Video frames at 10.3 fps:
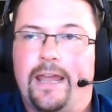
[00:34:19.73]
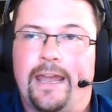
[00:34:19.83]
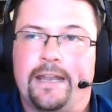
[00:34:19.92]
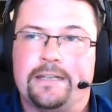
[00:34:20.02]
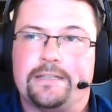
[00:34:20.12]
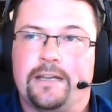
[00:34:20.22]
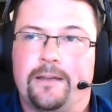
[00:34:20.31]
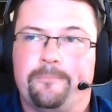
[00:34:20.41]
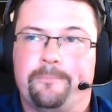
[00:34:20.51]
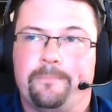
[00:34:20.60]
And
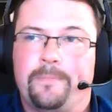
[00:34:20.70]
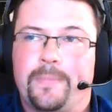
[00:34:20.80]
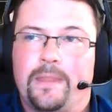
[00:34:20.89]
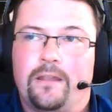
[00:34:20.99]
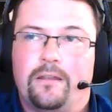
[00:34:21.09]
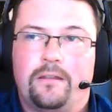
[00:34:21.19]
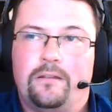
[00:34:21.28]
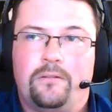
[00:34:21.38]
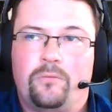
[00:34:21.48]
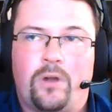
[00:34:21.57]

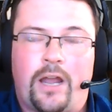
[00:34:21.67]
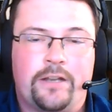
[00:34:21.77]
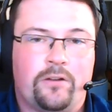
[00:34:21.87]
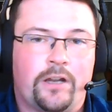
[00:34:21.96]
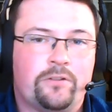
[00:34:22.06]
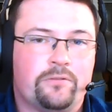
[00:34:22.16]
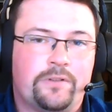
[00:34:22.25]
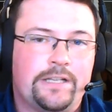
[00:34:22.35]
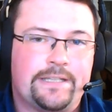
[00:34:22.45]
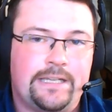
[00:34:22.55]
I don't
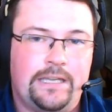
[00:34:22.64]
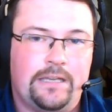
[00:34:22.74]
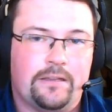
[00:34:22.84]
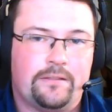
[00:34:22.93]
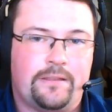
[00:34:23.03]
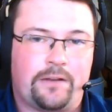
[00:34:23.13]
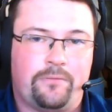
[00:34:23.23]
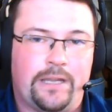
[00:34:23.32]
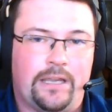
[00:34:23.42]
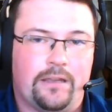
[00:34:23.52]
really see that
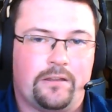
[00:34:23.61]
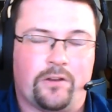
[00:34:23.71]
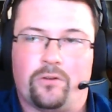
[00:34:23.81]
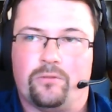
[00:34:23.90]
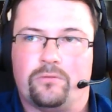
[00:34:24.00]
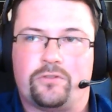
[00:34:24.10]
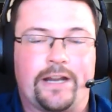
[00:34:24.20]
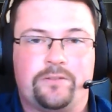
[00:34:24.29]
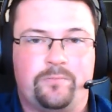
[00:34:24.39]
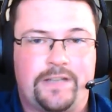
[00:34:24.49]
we
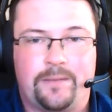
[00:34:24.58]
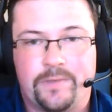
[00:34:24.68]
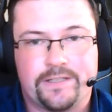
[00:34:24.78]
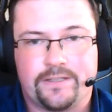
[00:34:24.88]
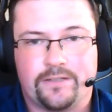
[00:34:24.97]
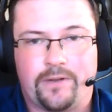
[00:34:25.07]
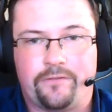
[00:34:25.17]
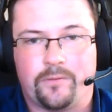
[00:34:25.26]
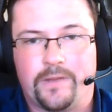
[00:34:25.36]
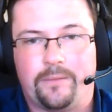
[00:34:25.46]
try to take business away
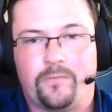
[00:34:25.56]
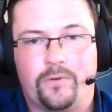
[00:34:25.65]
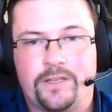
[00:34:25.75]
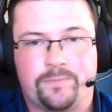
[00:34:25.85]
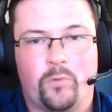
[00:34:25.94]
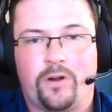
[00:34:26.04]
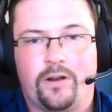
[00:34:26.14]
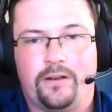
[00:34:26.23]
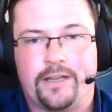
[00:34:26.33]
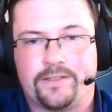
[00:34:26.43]
from them. It's
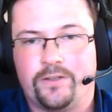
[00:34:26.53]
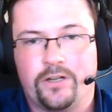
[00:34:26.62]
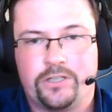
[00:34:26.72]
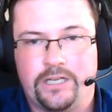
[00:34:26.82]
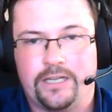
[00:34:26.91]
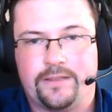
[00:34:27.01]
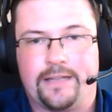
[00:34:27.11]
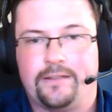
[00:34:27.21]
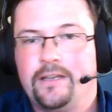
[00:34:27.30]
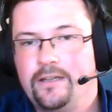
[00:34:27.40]
more a synergy
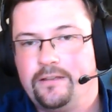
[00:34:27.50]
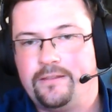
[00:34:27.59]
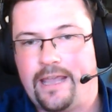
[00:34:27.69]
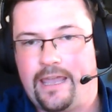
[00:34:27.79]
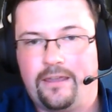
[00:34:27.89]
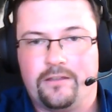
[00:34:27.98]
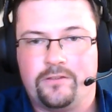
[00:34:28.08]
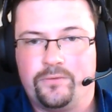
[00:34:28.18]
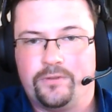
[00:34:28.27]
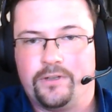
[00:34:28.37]
that they
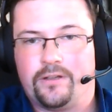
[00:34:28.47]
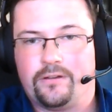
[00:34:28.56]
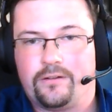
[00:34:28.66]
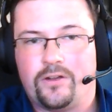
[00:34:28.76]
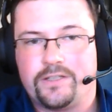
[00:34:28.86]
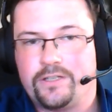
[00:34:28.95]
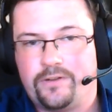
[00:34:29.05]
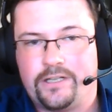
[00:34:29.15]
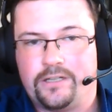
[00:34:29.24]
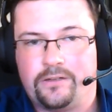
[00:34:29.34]
do the
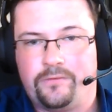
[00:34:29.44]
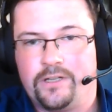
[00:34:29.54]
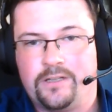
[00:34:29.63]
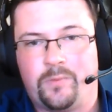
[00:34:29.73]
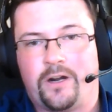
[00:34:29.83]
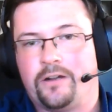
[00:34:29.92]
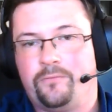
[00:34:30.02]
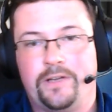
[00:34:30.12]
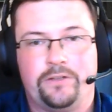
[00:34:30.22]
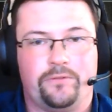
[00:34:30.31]
concentrated liquidity part,
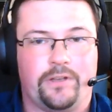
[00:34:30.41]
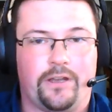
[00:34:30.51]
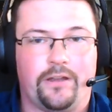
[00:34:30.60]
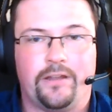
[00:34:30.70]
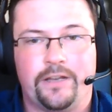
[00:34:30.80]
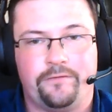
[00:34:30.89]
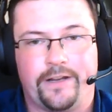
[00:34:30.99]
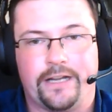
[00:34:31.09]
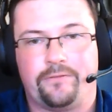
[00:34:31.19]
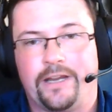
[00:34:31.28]
we do the
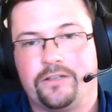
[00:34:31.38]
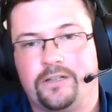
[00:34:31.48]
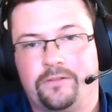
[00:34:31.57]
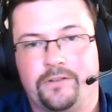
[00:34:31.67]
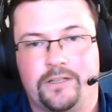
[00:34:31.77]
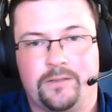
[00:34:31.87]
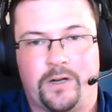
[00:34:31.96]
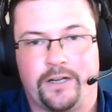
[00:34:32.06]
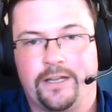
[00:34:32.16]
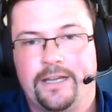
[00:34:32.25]
infinite range liquidity
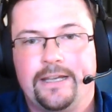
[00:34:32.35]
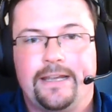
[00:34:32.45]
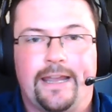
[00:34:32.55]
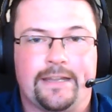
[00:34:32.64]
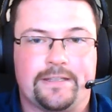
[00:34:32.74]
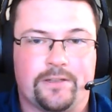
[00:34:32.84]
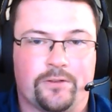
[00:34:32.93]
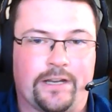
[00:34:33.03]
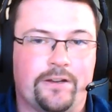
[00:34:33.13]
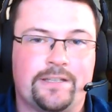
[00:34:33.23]
part, and
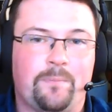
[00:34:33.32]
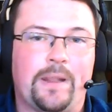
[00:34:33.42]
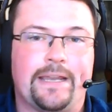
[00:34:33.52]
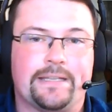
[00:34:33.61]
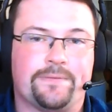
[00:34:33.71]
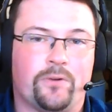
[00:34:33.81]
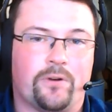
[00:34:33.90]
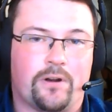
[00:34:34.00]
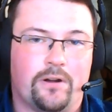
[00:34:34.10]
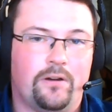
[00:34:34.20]
so there is a place
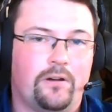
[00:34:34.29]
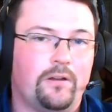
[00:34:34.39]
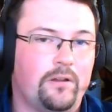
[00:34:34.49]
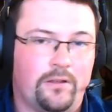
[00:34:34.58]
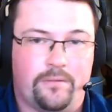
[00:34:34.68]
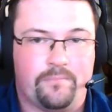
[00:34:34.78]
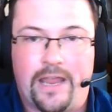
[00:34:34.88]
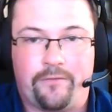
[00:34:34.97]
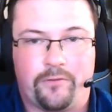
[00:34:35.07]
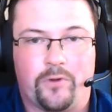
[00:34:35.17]
for
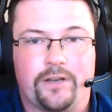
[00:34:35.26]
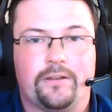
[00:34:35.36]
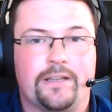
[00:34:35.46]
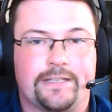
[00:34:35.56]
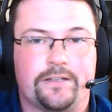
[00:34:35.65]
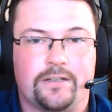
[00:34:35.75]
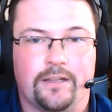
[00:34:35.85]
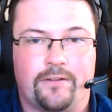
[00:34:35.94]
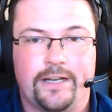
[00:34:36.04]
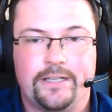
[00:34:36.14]
everyone
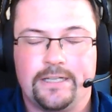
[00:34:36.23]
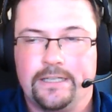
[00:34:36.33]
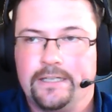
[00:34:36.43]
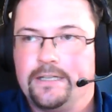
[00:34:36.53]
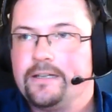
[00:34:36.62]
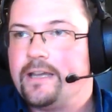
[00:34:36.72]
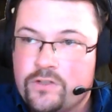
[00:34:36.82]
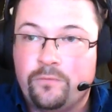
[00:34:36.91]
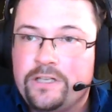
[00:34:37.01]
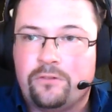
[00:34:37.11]
essentially, right?
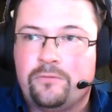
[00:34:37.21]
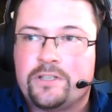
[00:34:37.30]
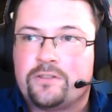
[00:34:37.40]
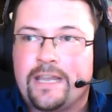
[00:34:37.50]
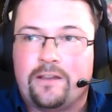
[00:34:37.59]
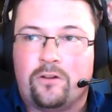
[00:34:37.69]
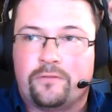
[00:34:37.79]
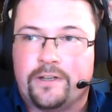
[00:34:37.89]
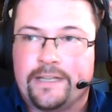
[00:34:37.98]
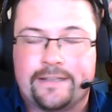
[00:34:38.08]
So we don't want to take
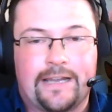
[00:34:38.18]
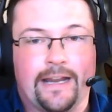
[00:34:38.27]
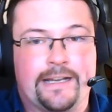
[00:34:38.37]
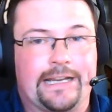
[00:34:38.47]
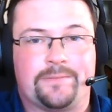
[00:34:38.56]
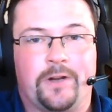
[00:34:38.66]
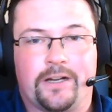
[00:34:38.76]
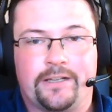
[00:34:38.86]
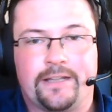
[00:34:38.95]
over the entire DEX market.